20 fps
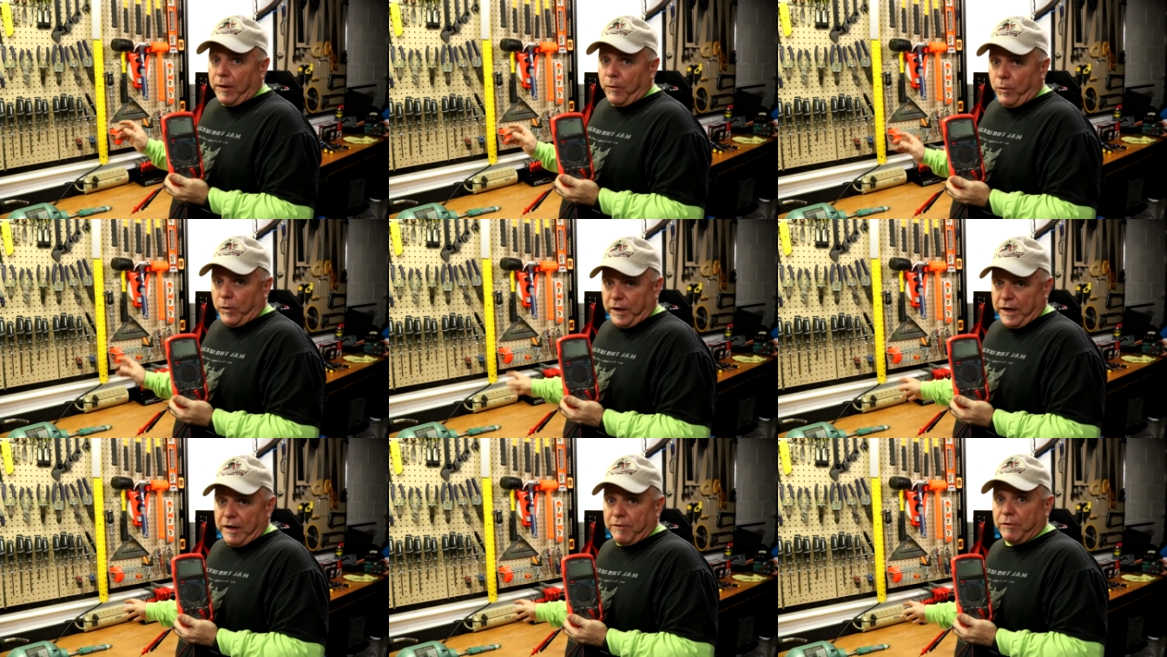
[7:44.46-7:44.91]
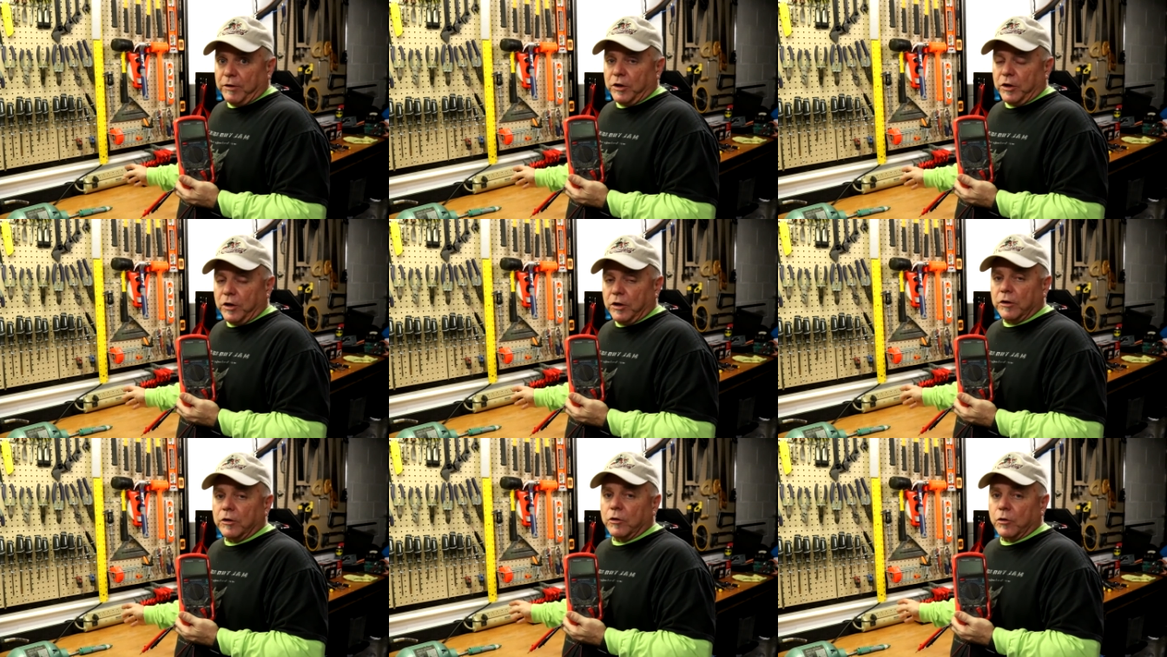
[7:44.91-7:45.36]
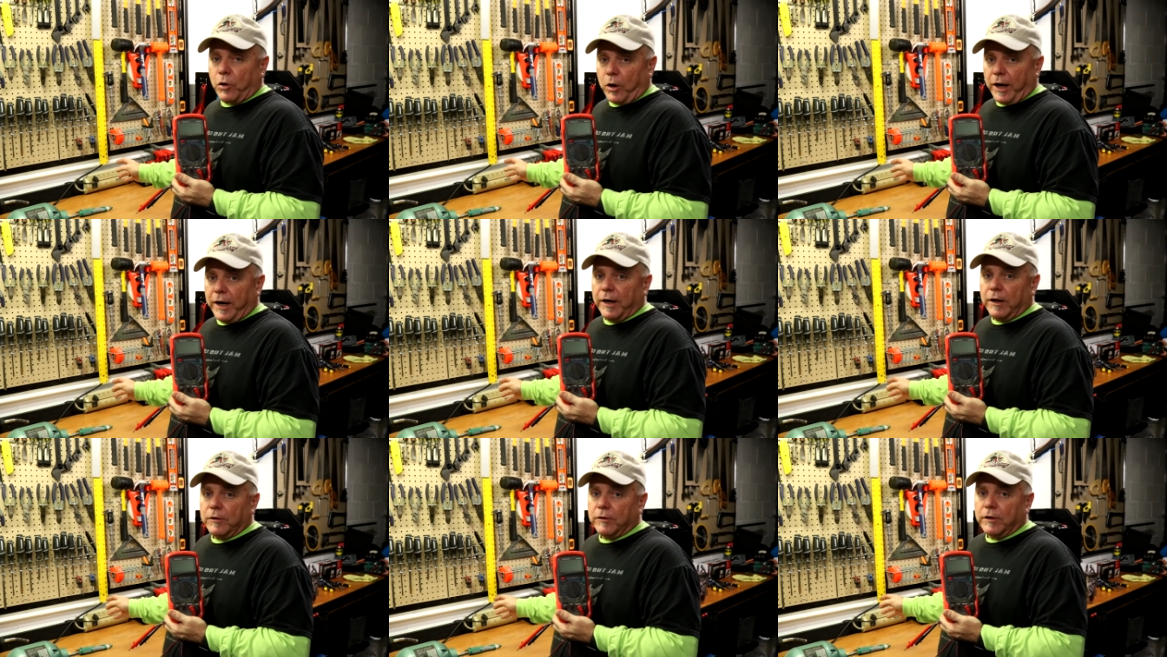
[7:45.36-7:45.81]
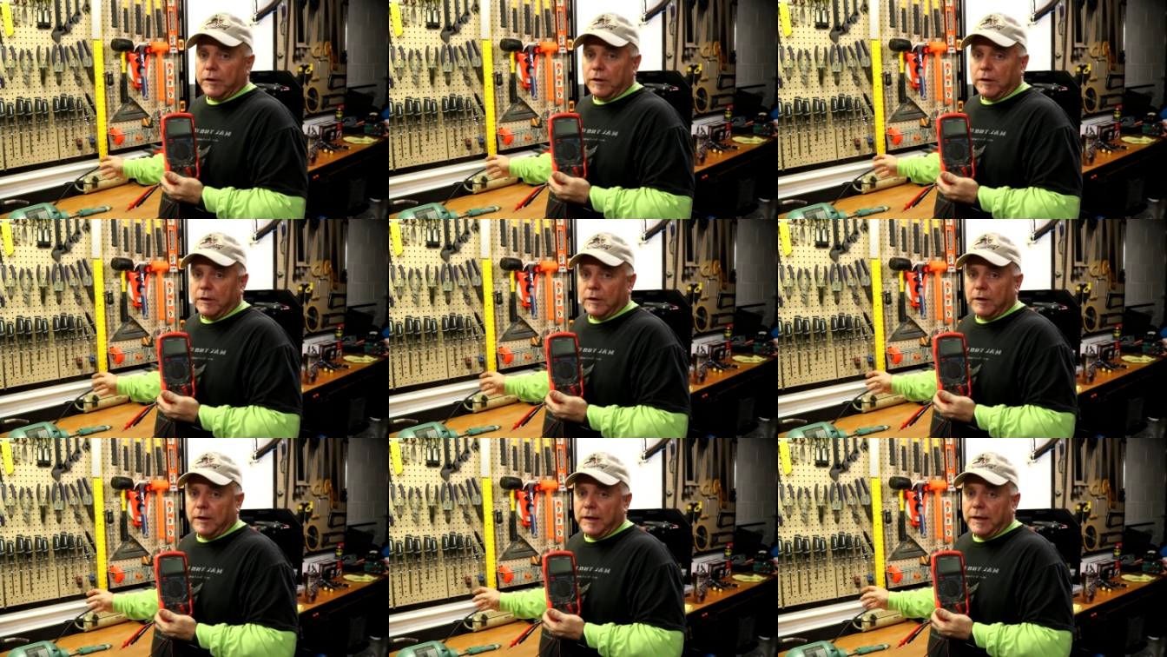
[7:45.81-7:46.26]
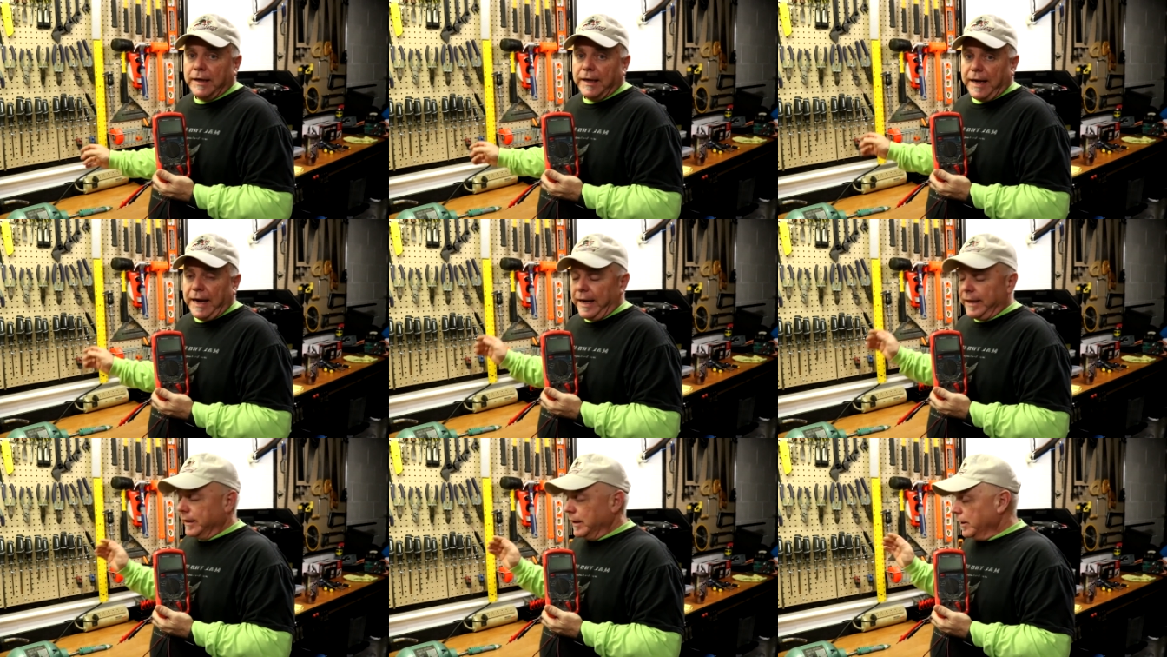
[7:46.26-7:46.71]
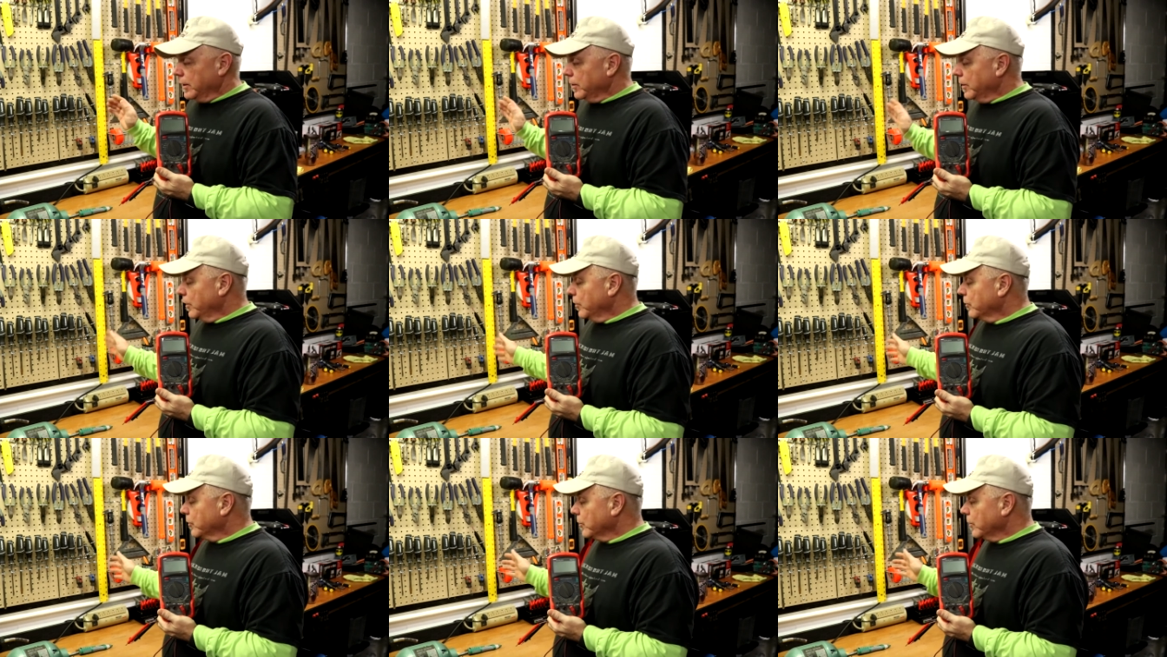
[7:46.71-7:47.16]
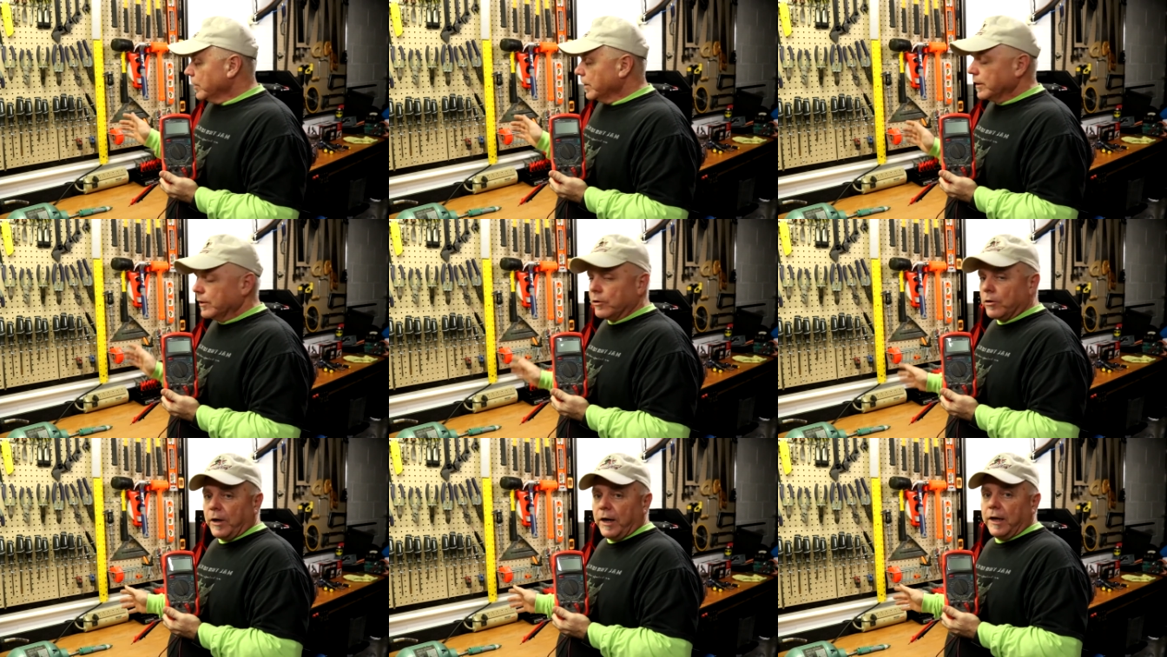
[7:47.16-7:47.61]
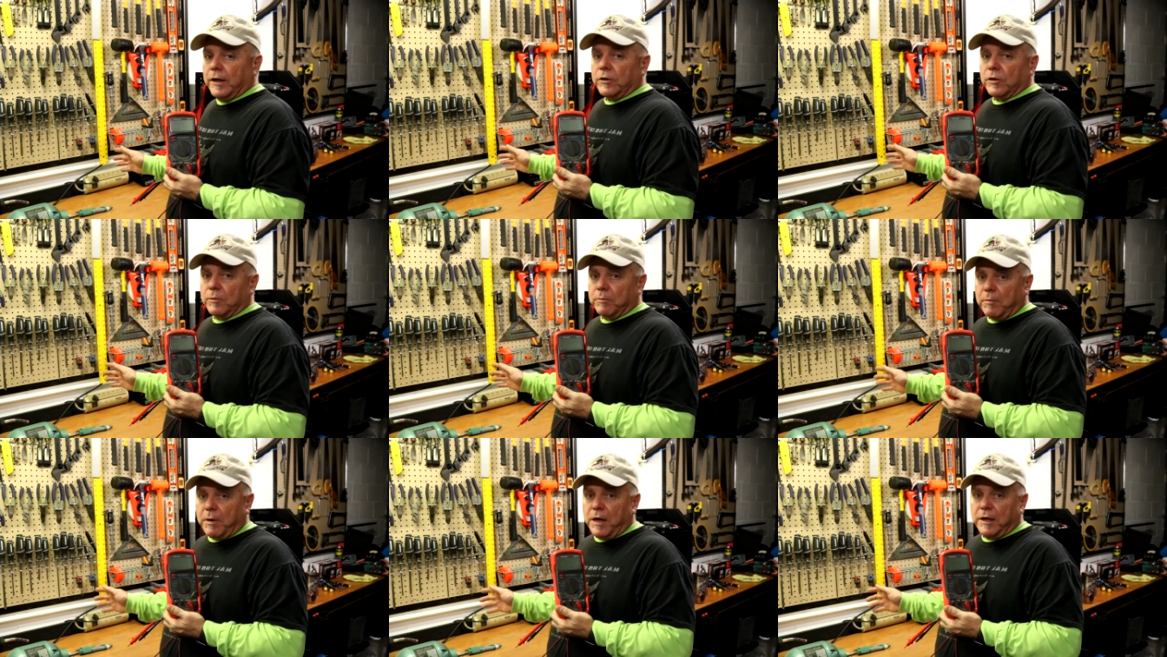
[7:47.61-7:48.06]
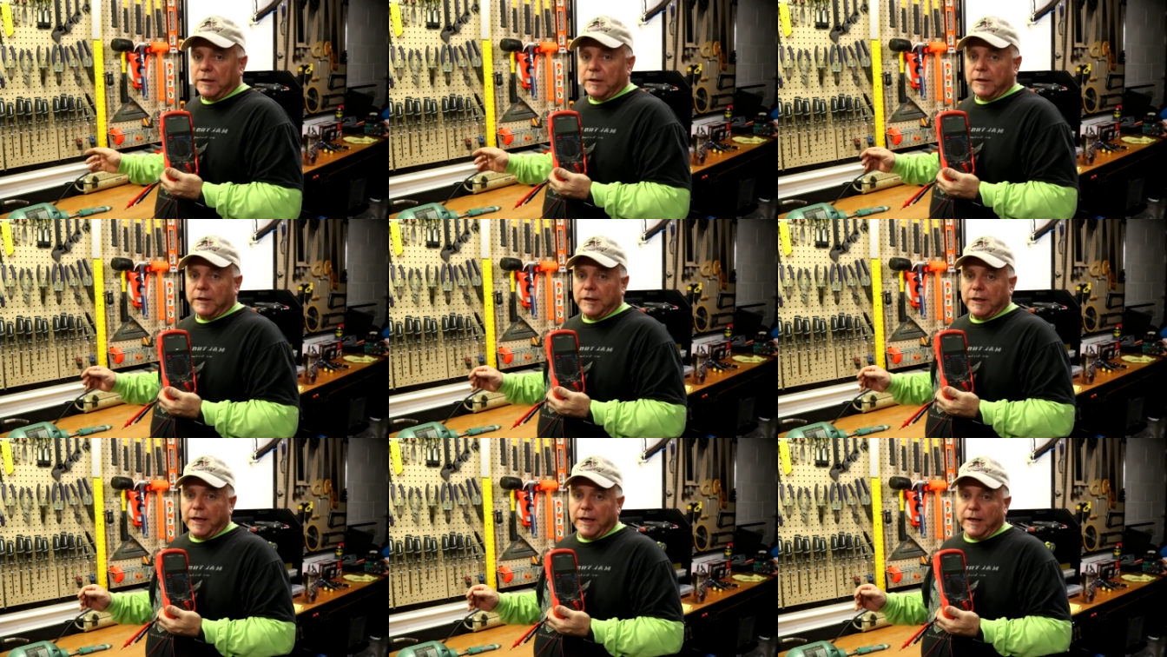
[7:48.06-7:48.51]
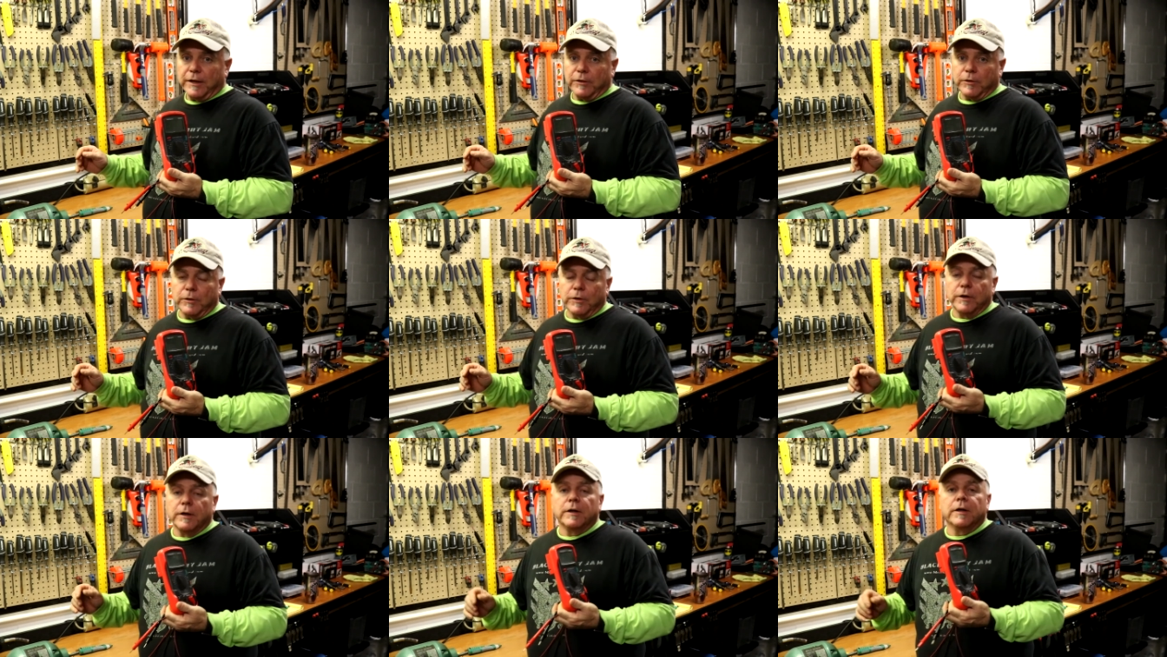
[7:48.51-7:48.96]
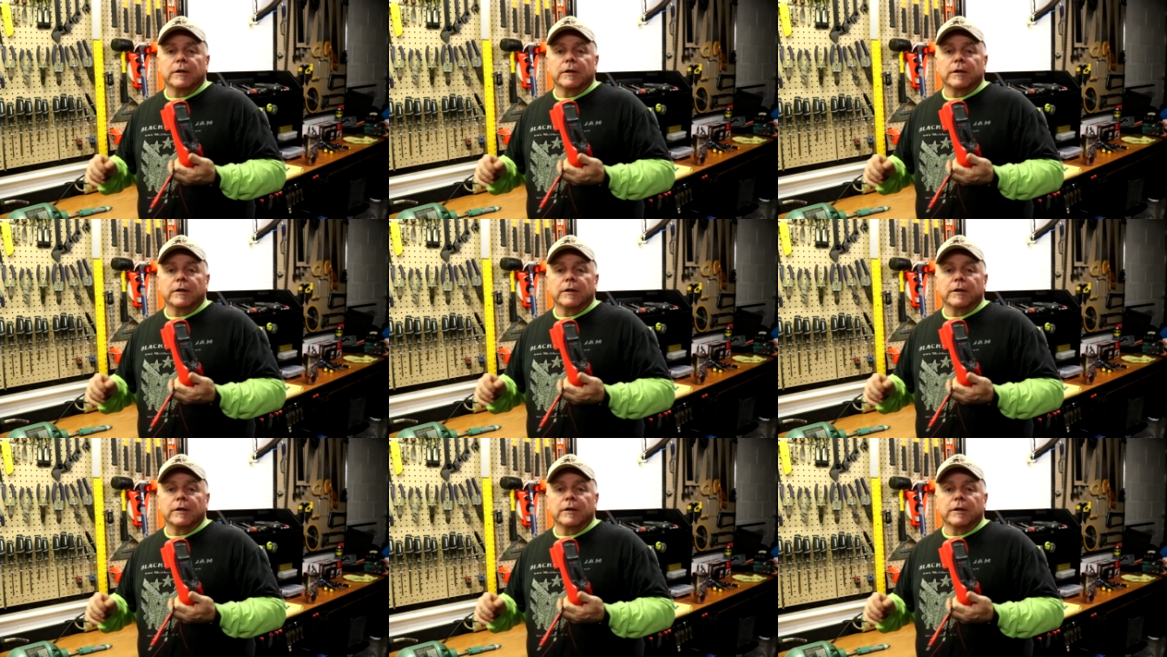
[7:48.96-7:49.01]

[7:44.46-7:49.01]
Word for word: we have a good ground, and that neutral and ground are bonded together.